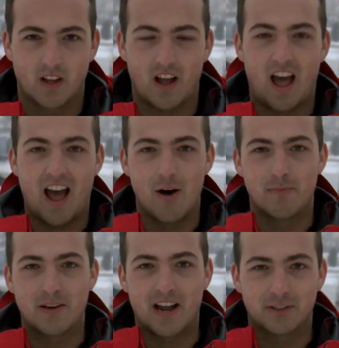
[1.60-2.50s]
I
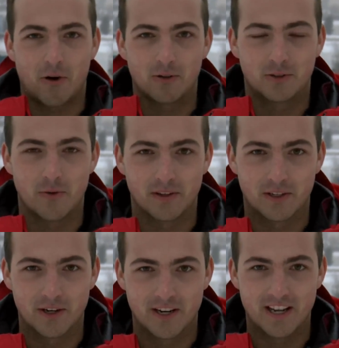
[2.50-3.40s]
hope you guys are all
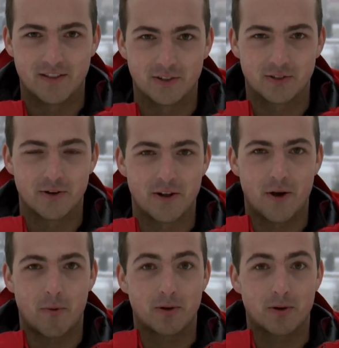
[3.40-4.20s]
doing good in the studio.